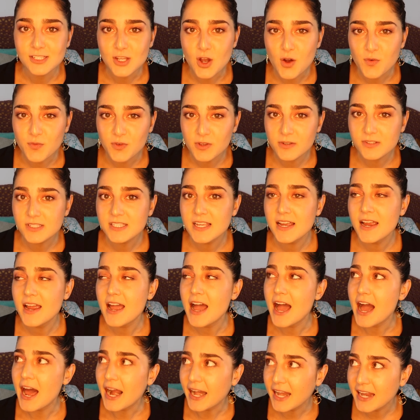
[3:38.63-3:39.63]
So if you
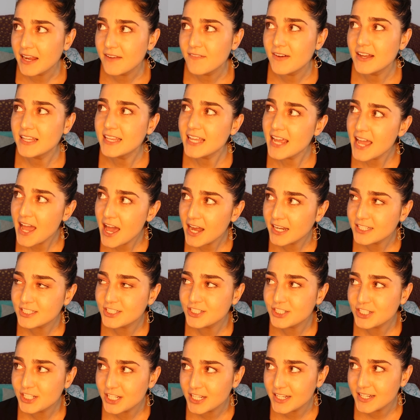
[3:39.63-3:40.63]
say
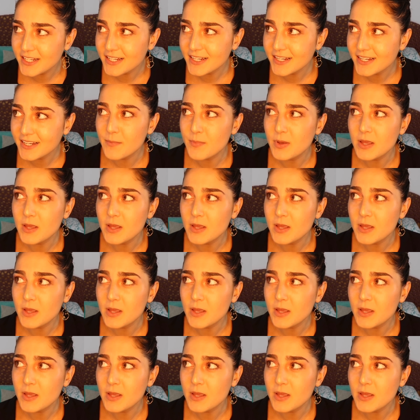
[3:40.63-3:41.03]
arrivederci,